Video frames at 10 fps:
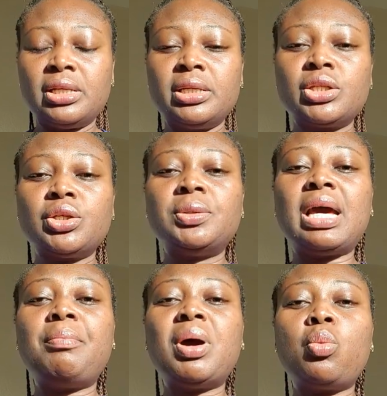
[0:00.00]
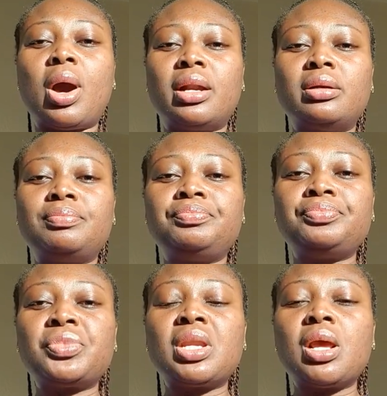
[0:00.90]
So number one,
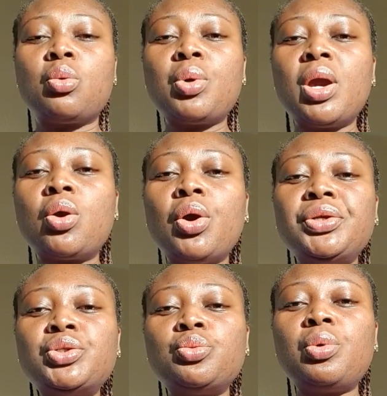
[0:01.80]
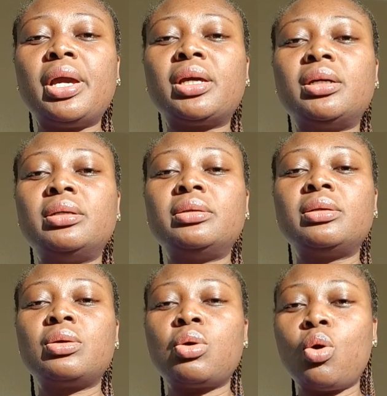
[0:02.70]
we're going to work
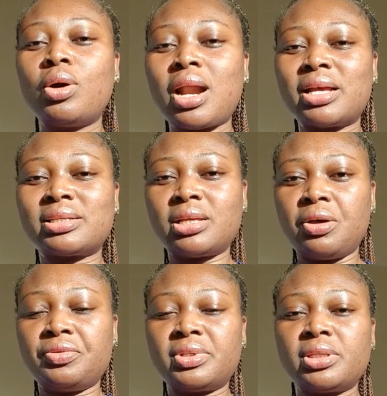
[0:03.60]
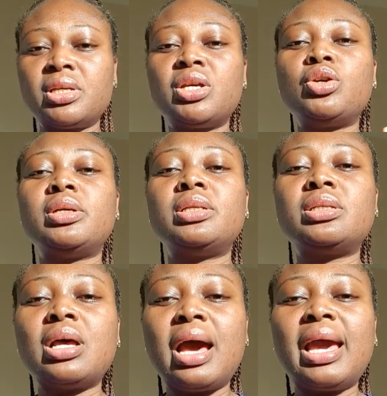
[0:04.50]
on ourselves.
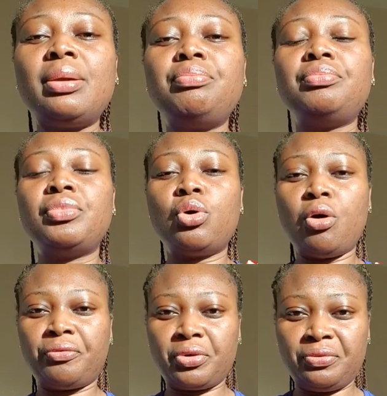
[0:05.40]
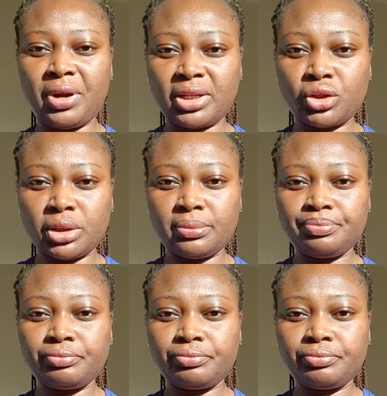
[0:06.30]
Time of reflection.